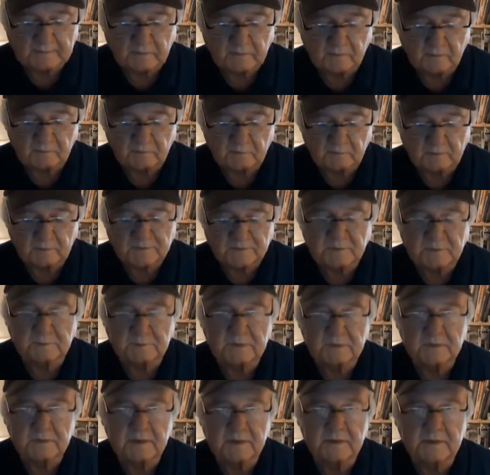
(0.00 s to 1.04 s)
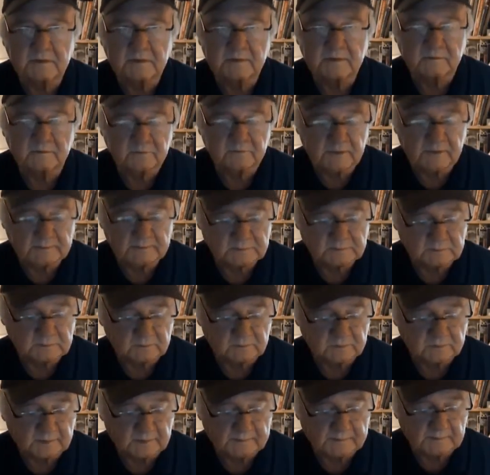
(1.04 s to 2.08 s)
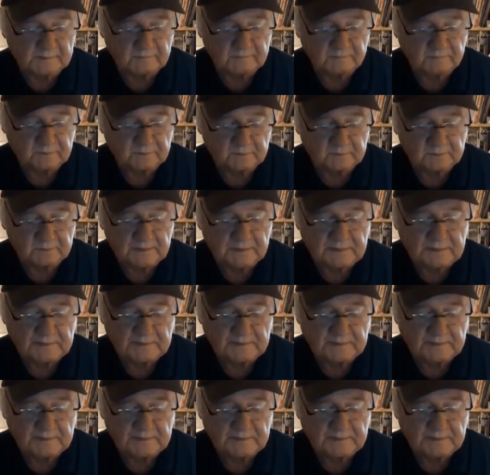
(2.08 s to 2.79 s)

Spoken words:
the overall speed leader in this optional claiming field,